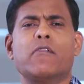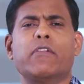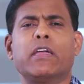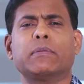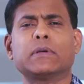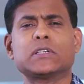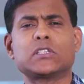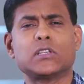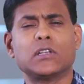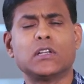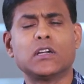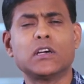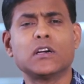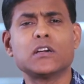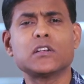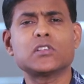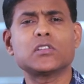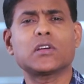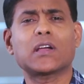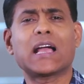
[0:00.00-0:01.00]
We must
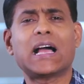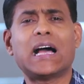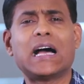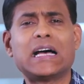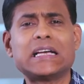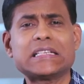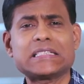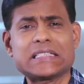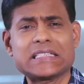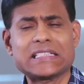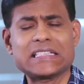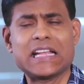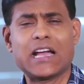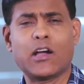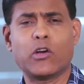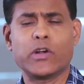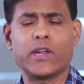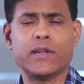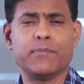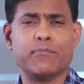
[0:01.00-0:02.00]
learn to cast
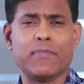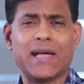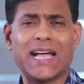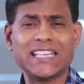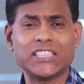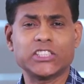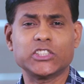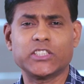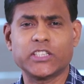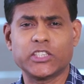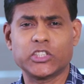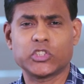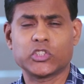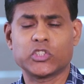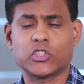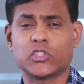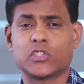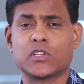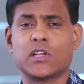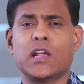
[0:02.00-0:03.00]
down
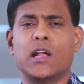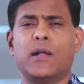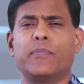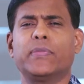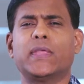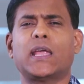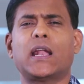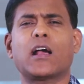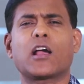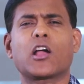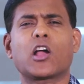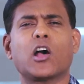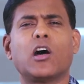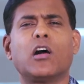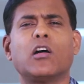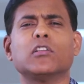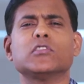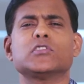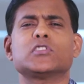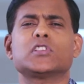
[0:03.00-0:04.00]
imaginations that are
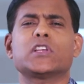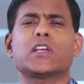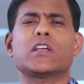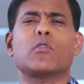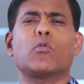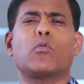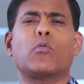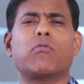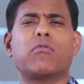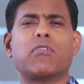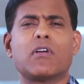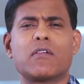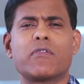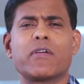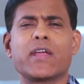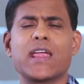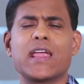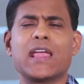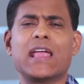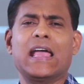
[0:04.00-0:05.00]
causing
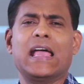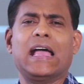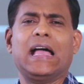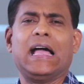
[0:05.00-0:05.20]
worry